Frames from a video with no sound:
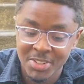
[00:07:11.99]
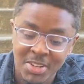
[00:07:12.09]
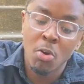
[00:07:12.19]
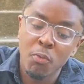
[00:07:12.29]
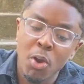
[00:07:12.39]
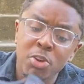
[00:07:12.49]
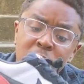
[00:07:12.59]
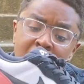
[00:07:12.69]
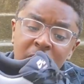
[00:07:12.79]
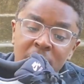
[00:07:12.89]
Overall, you
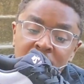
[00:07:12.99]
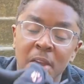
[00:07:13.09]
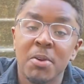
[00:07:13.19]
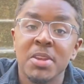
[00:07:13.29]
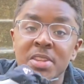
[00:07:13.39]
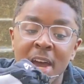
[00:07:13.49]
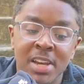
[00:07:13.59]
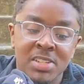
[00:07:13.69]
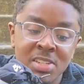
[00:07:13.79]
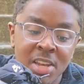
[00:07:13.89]
have a very
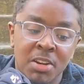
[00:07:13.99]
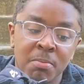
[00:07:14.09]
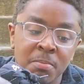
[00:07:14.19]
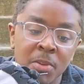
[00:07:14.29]
nice setup